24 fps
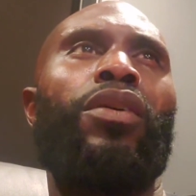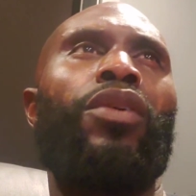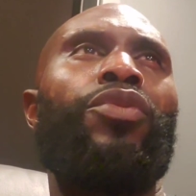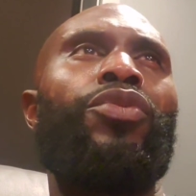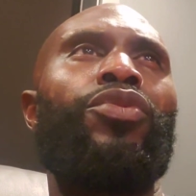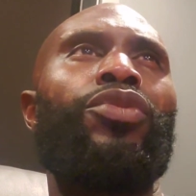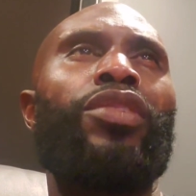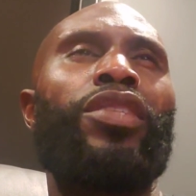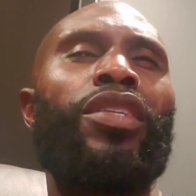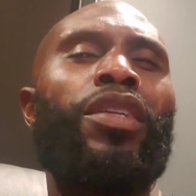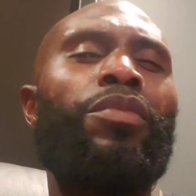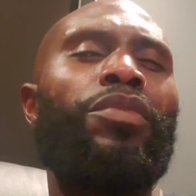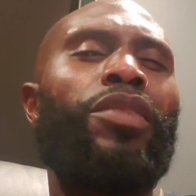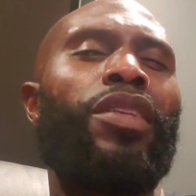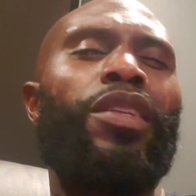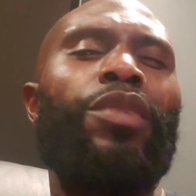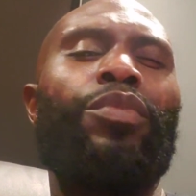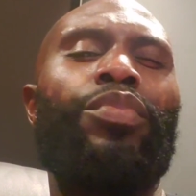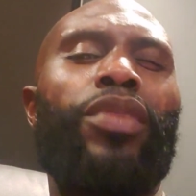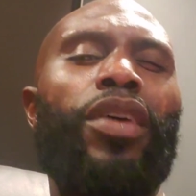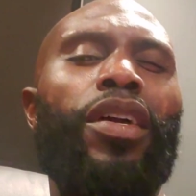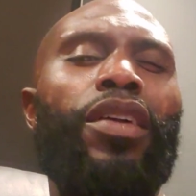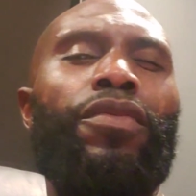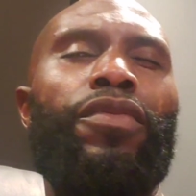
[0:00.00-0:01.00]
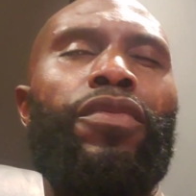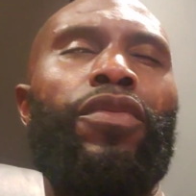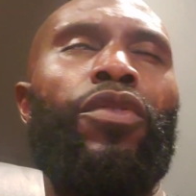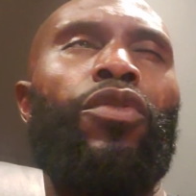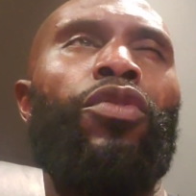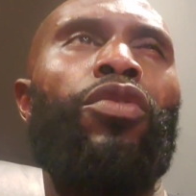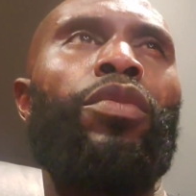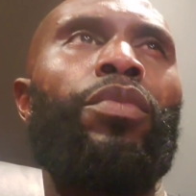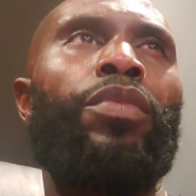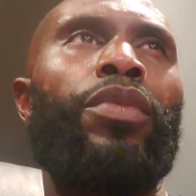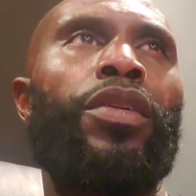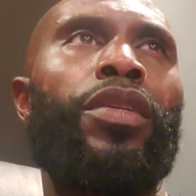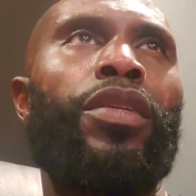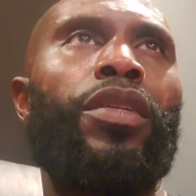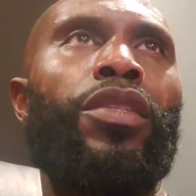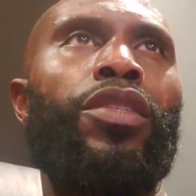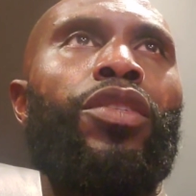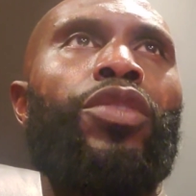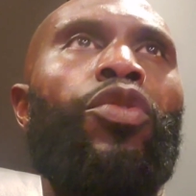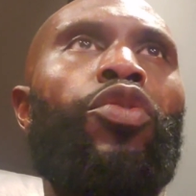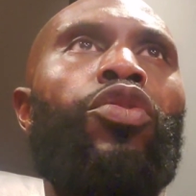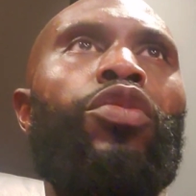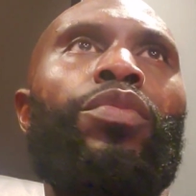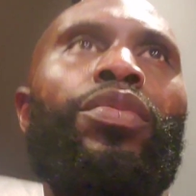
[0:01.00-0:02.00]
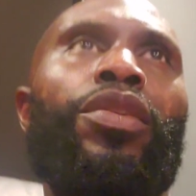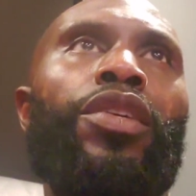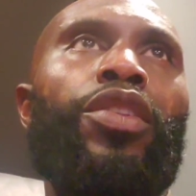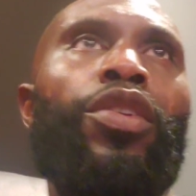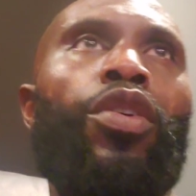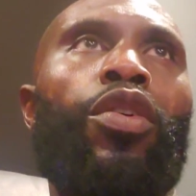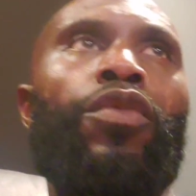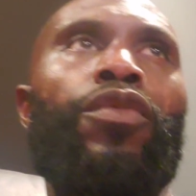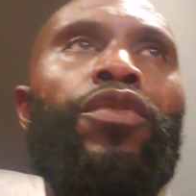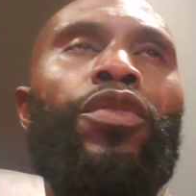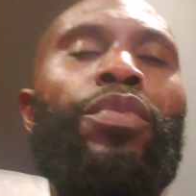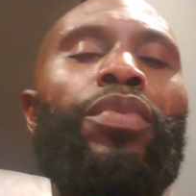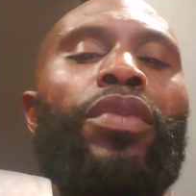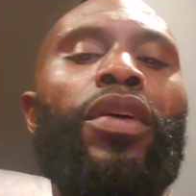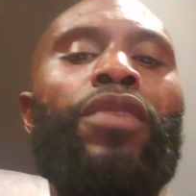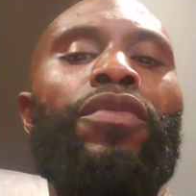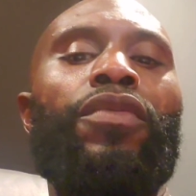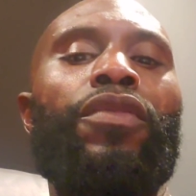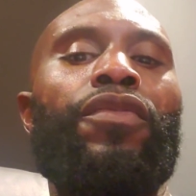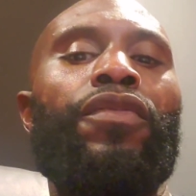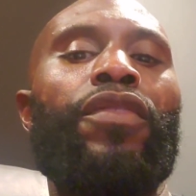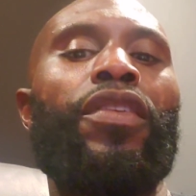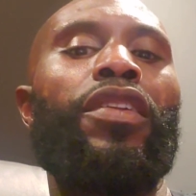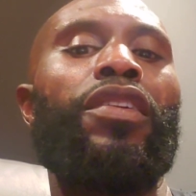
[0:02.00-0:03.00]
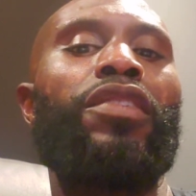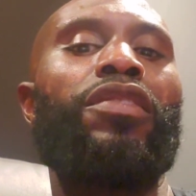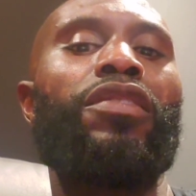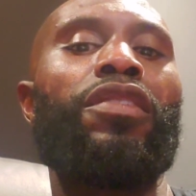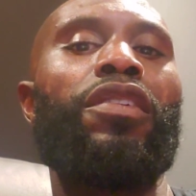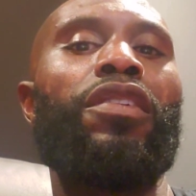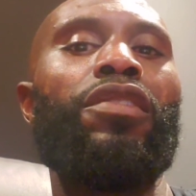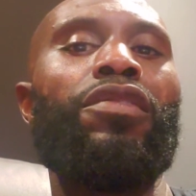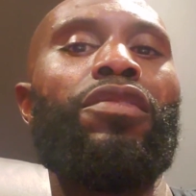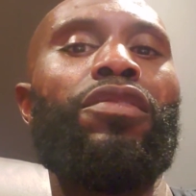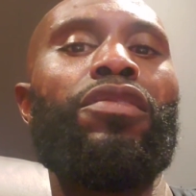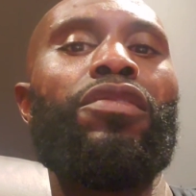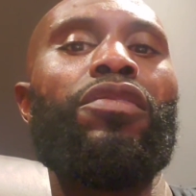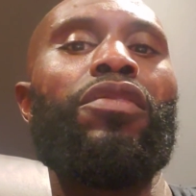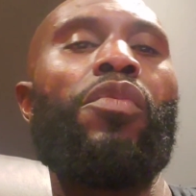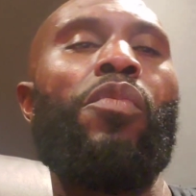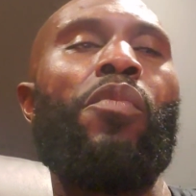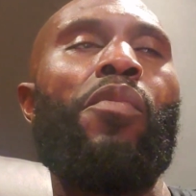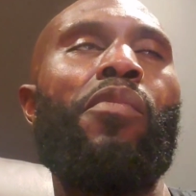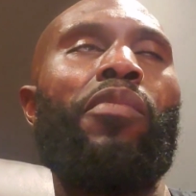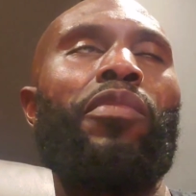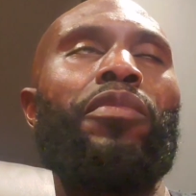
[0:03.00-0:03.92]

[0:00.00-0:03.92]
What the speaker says: other teams that he played for, but he's notably known for playing for Phoenix Suns.